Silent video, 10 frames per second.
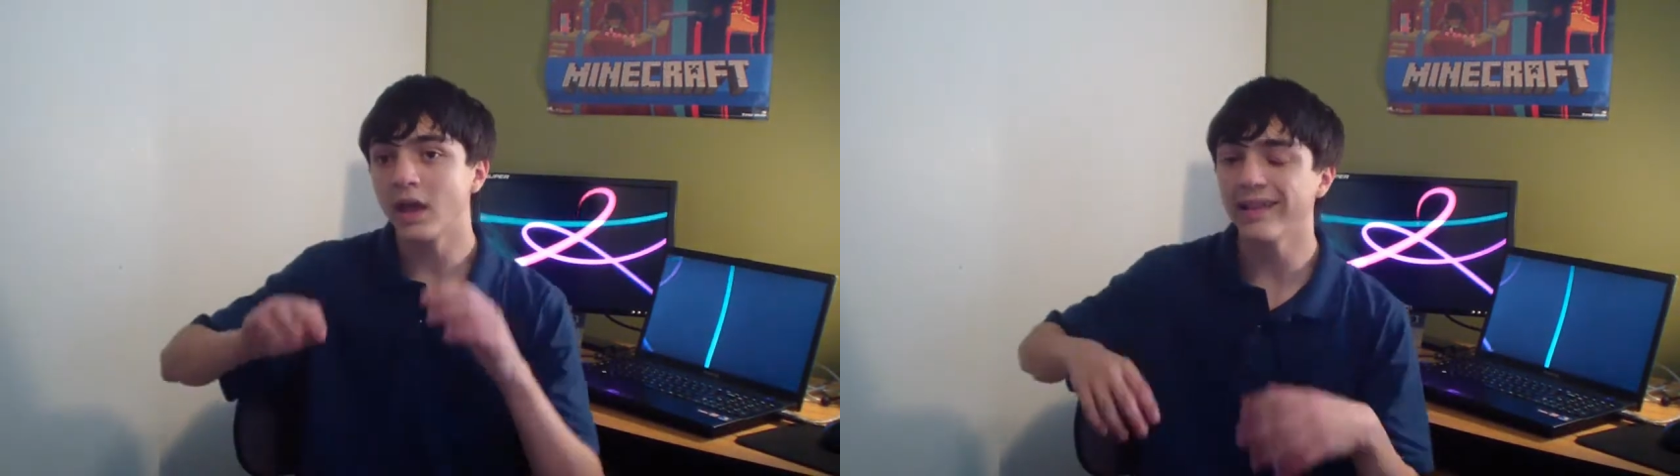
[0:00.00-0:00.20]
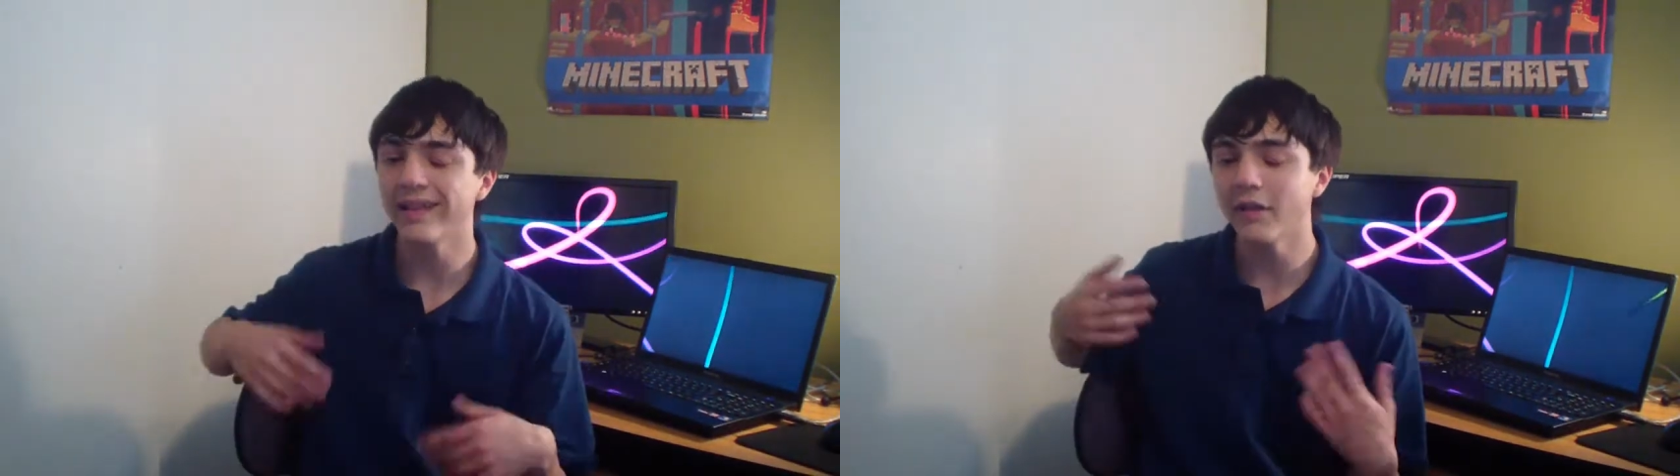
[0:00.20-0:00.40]

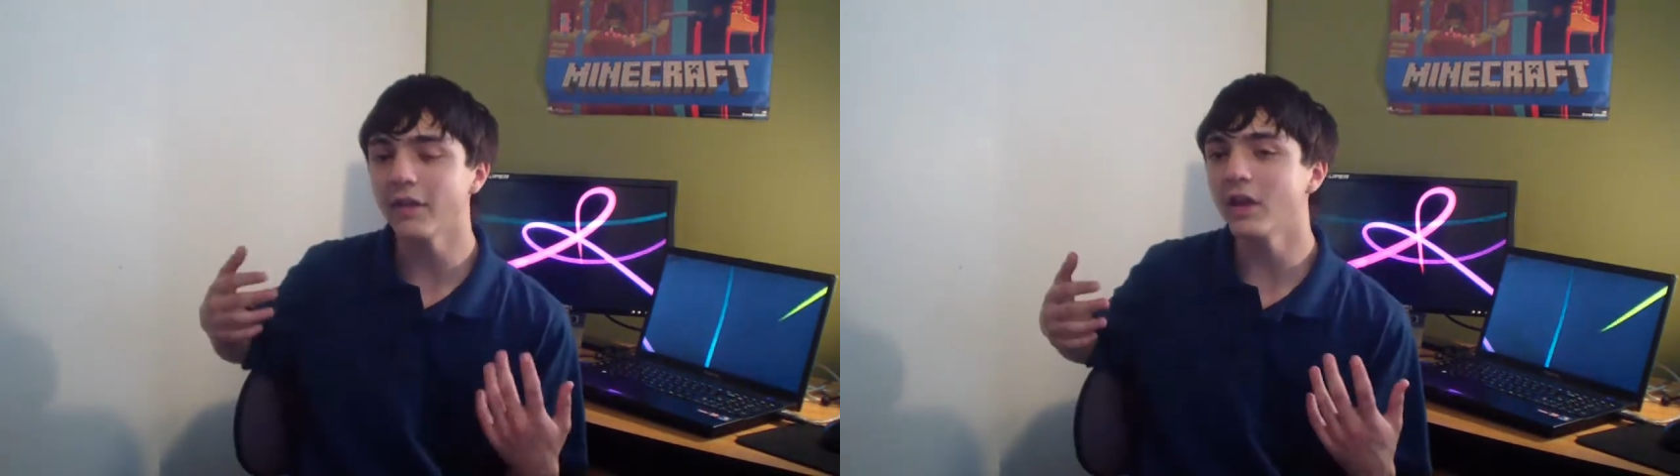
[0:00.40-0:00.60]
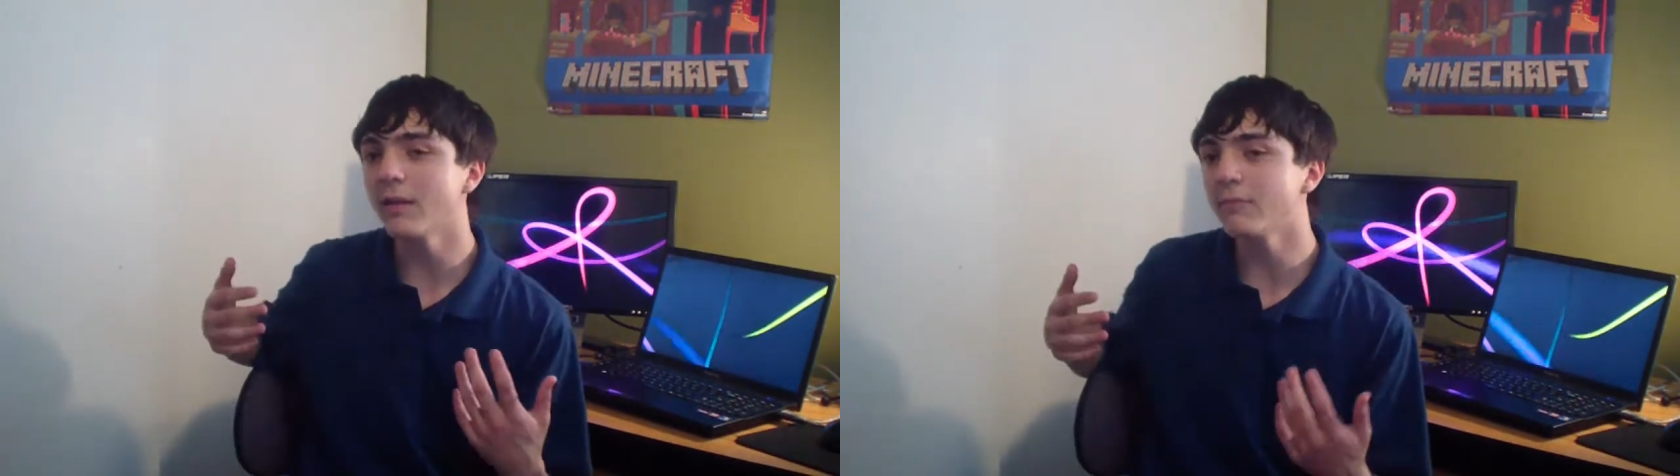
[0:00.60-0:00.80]
And now
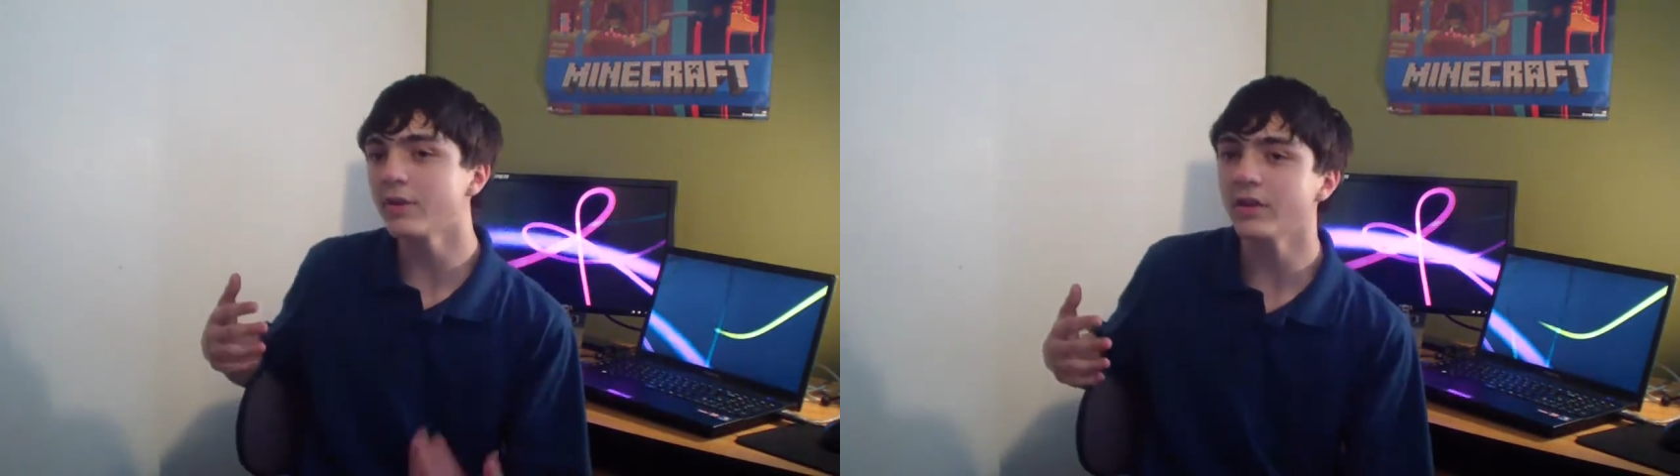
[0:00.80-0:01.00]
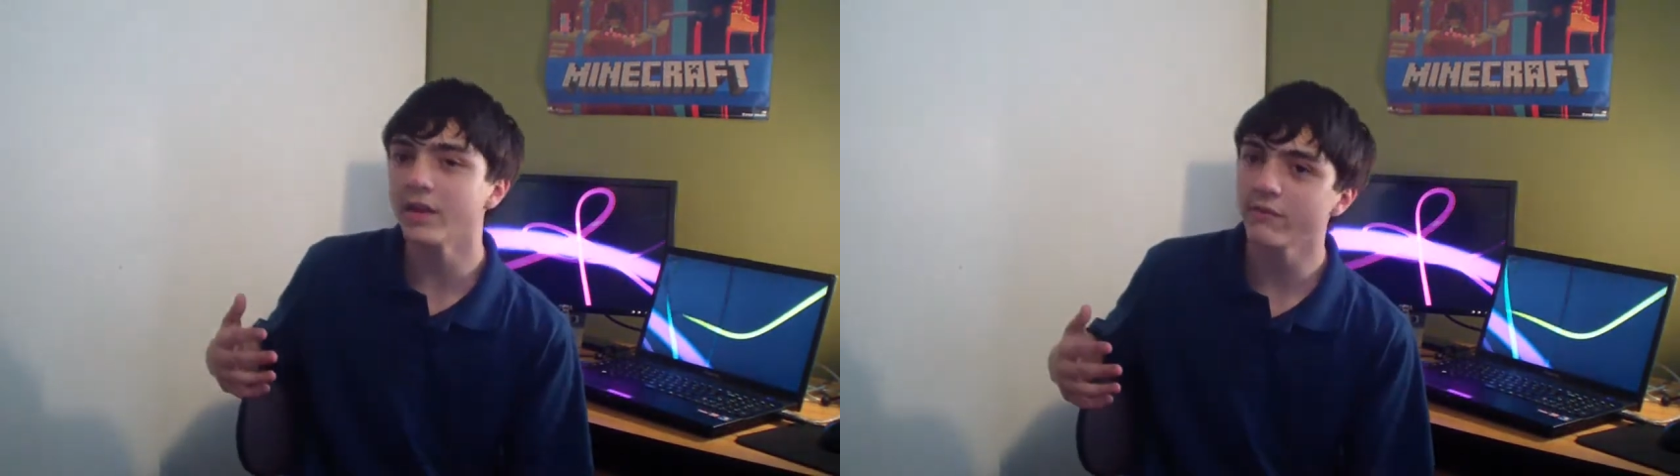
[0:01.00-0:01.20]
that I'm
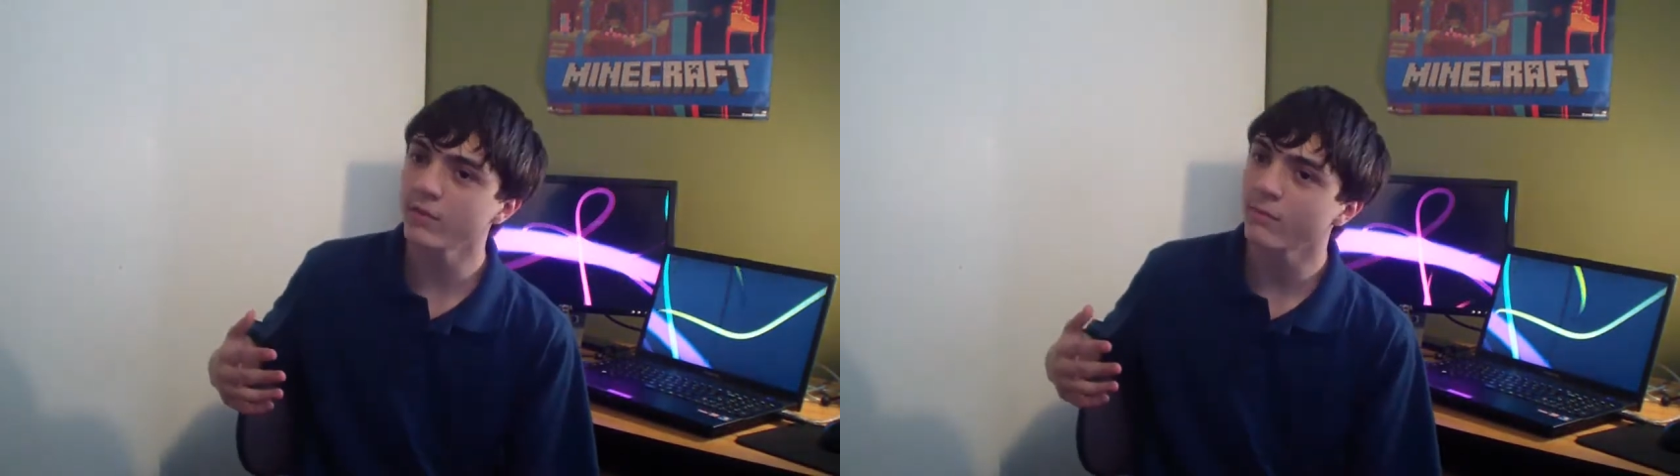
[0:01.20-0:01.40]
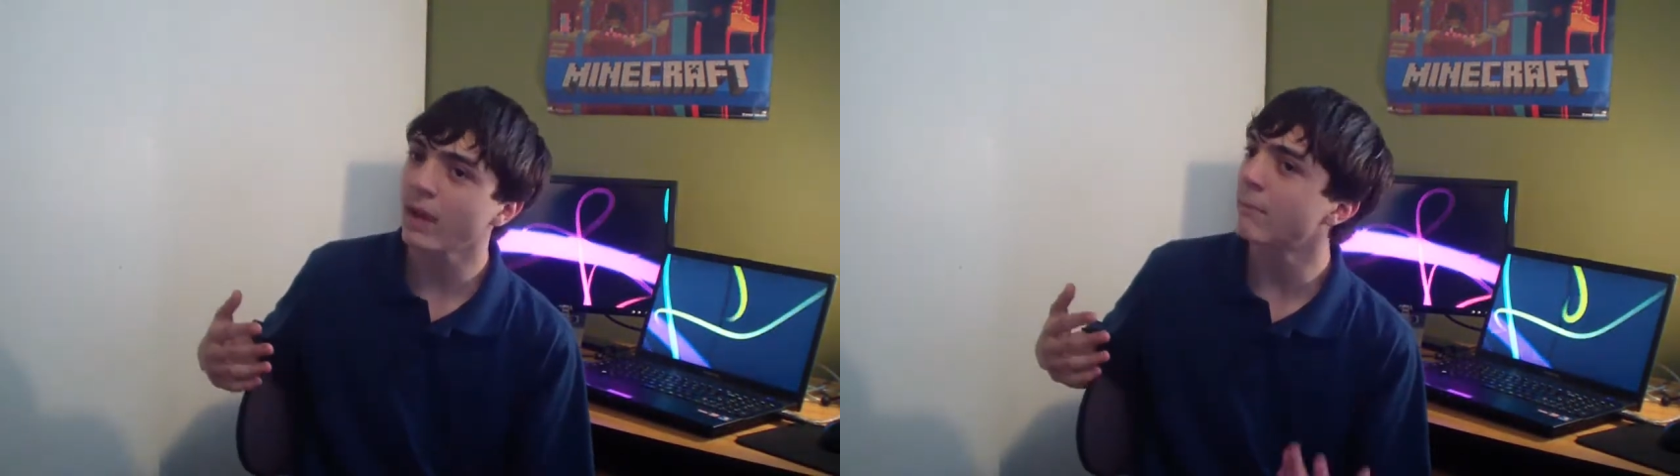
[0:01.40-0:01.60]
done
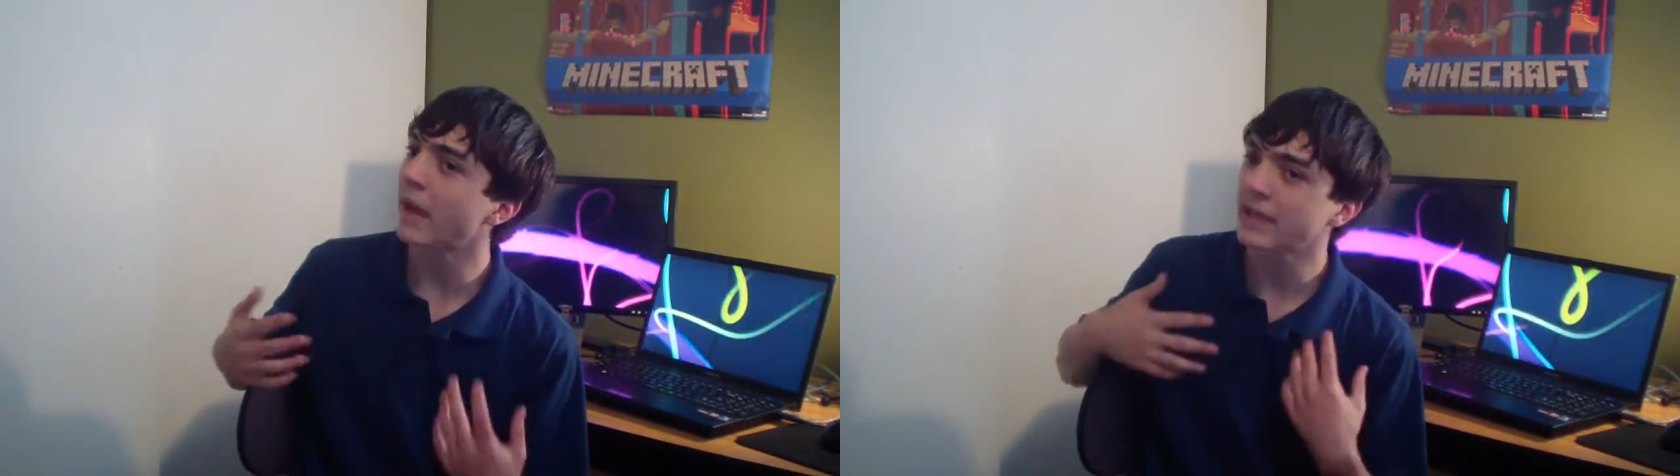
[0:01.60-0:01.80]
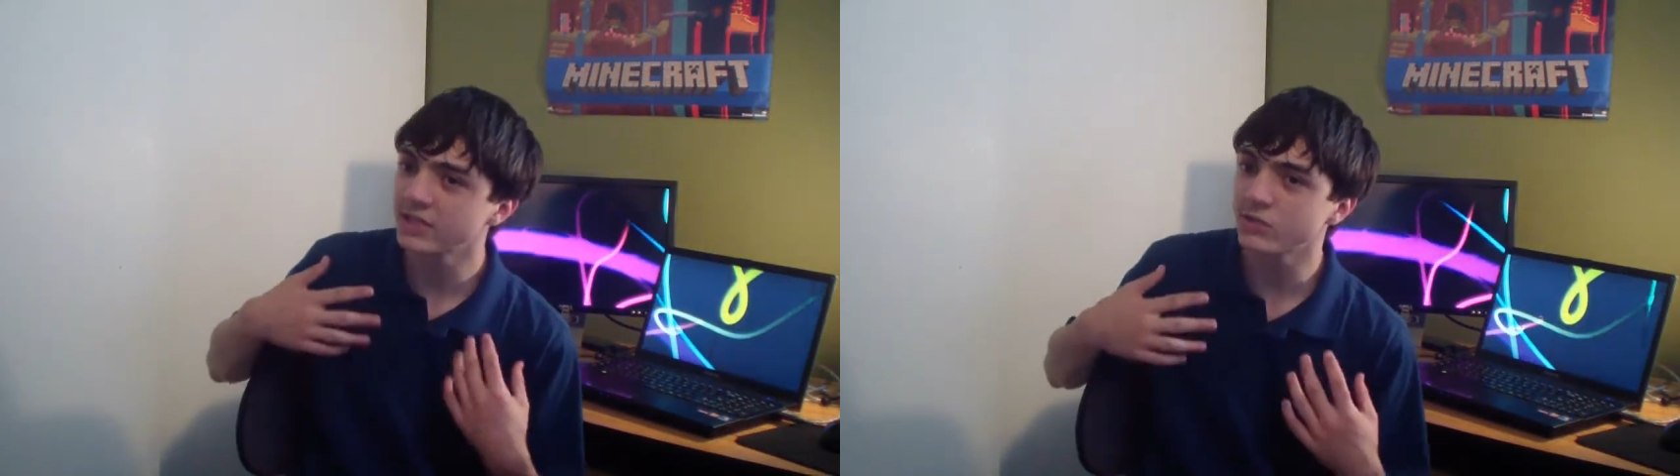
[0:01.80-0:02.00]
giving my
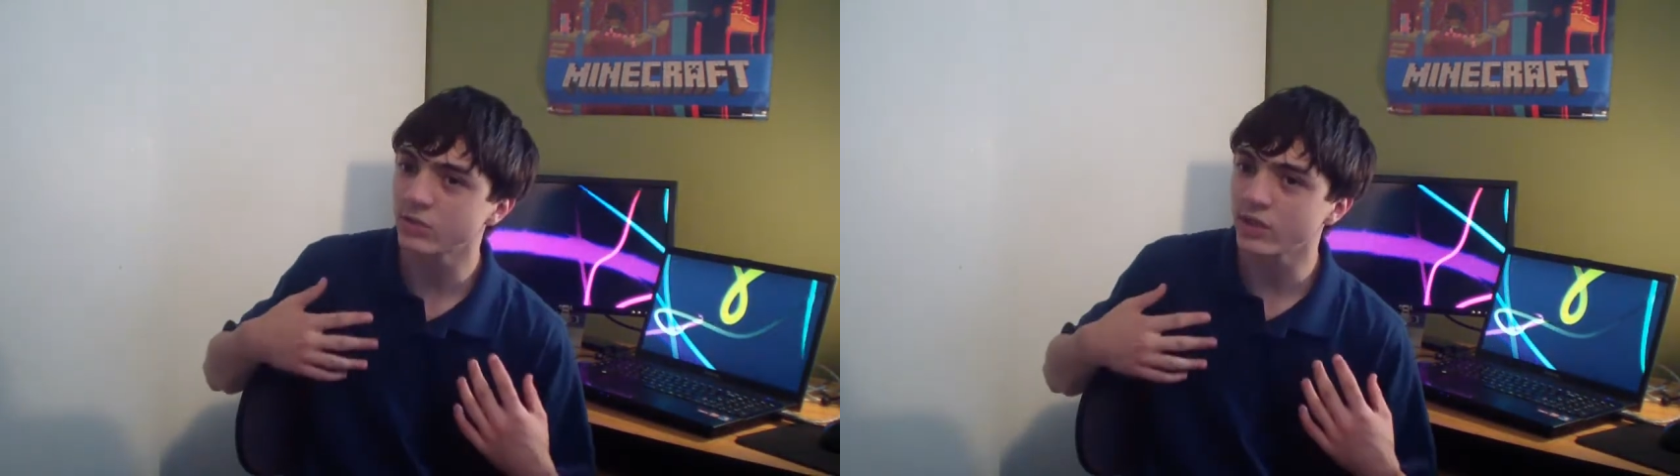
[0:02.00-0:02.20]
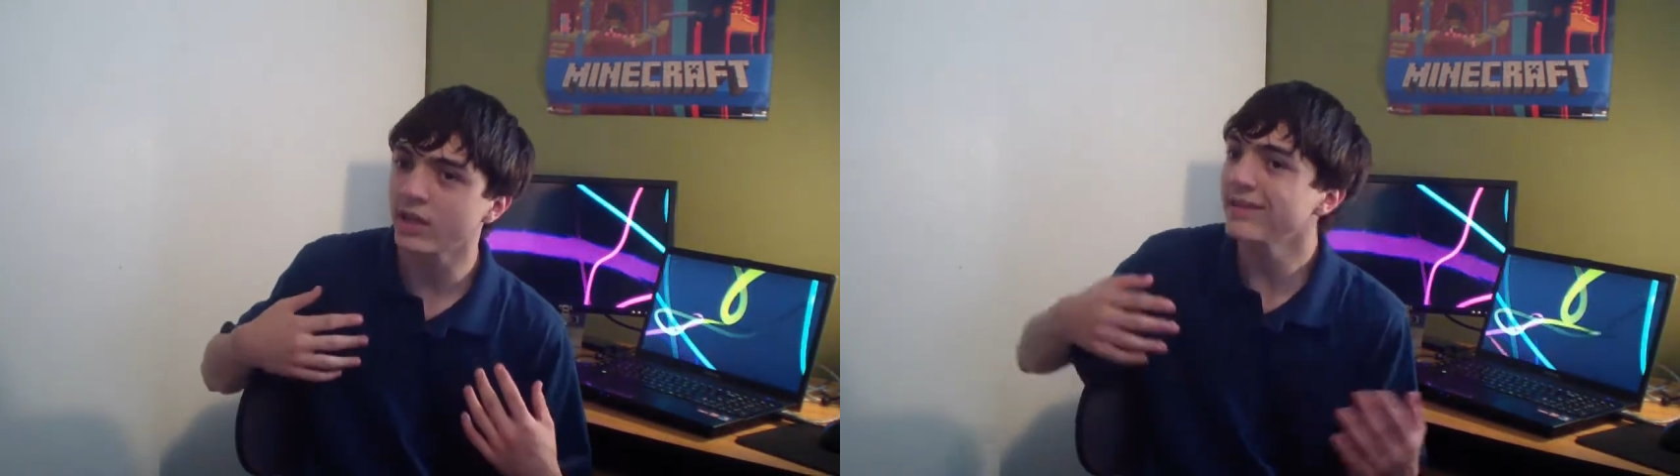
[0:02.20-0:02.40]
backstory,